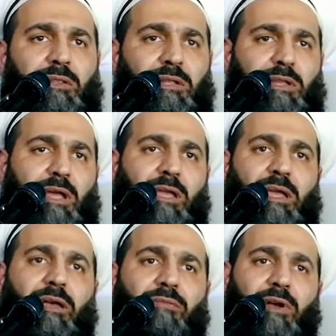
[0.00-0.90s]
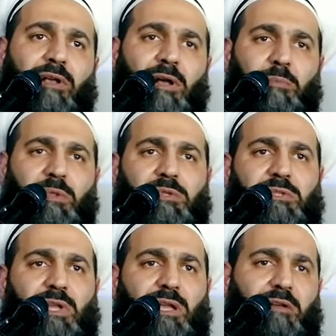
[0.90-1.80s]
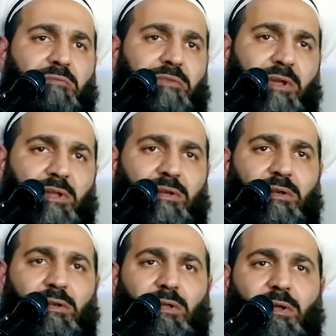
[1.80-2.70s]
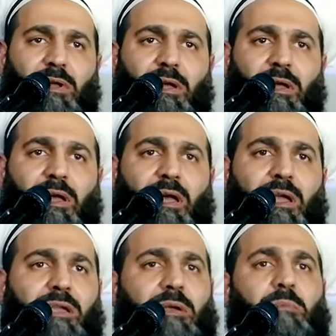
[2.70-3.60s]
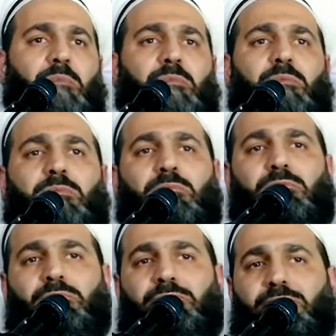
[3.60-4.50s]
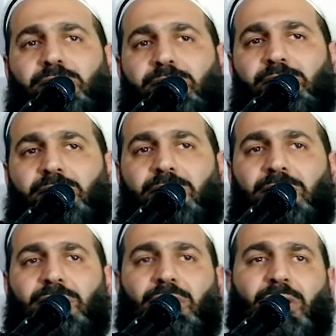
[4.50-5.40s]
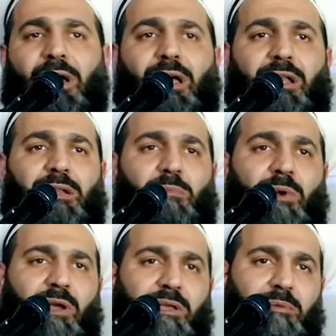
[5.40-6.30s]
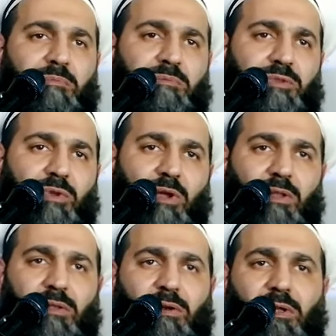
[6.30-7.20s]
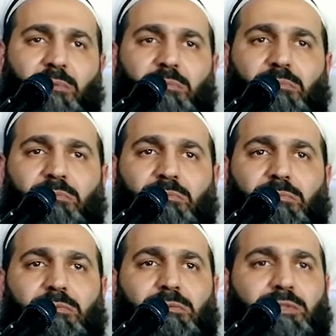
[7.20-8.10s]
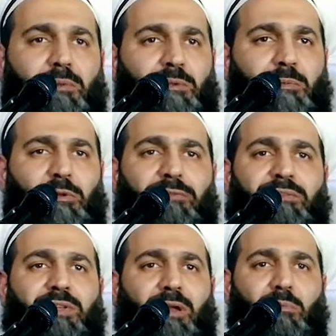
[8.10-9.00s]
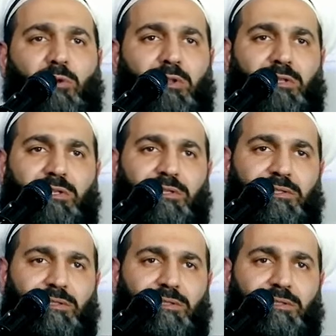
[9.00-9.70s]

that I have accomplished, I have done, I am alim, I am scholar, some people even say I'm wadi.